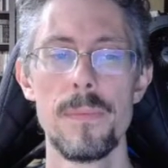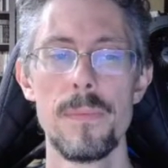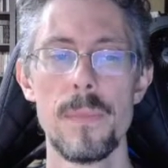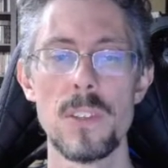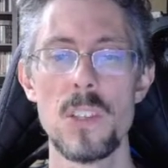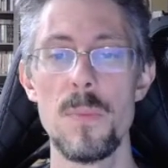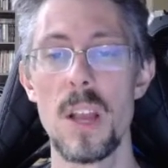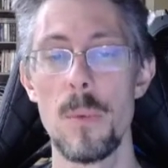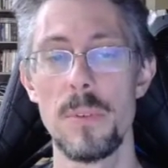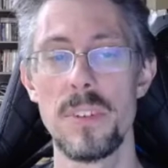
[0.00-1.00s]
It's to
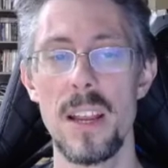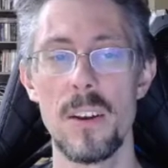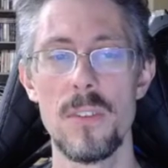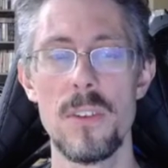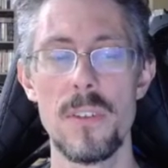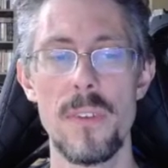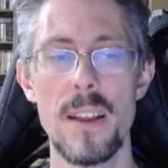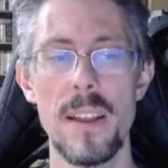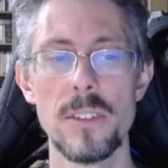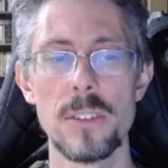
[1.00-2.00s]
become a partaker in the divine
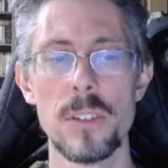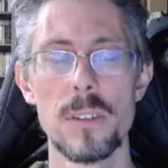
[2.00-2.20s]
nature.